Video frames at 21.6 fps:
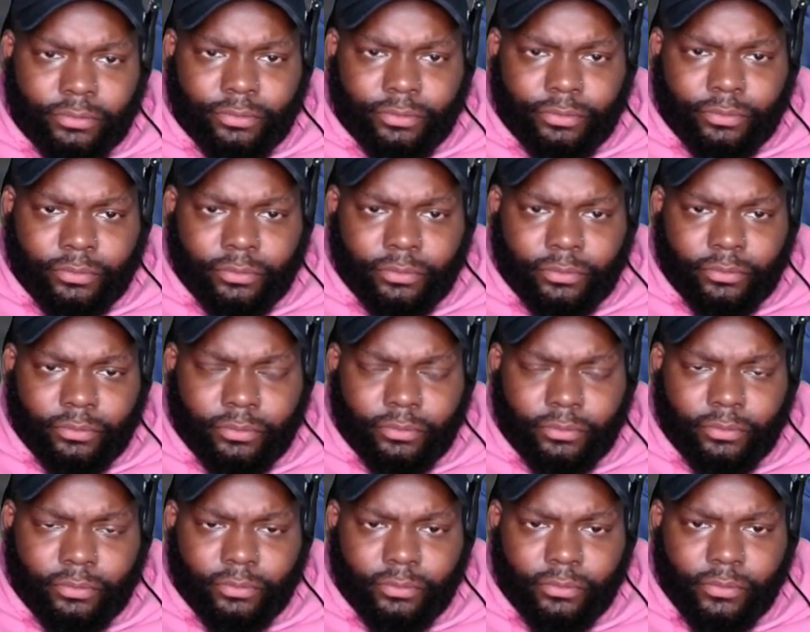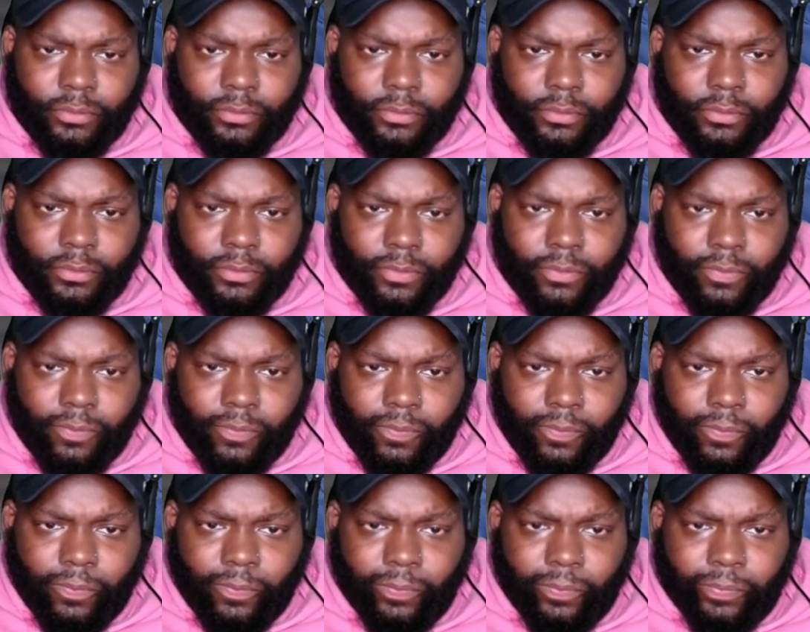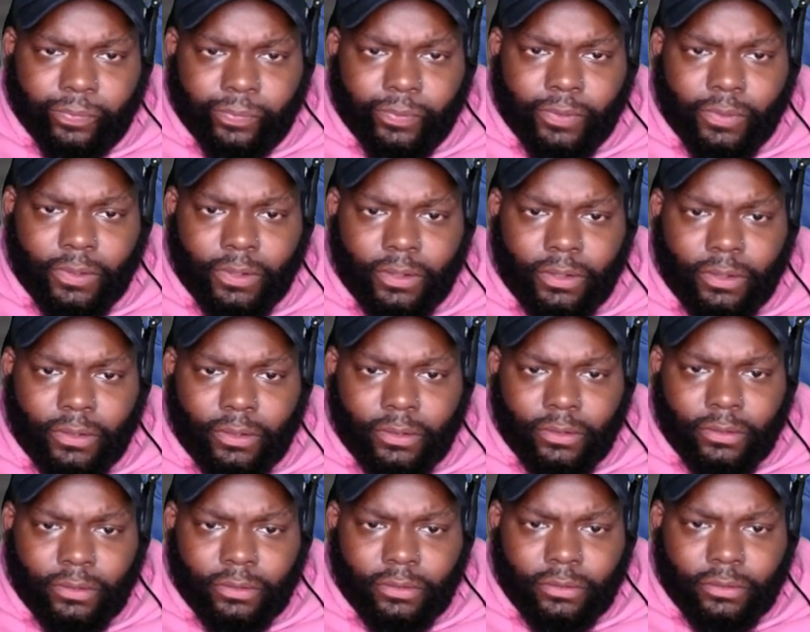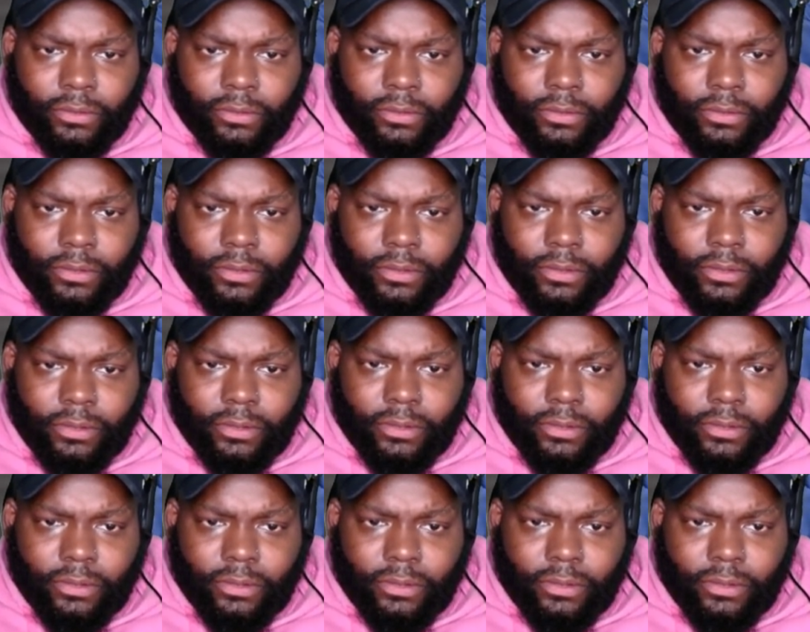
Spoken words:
No words are spoken by the person on screen.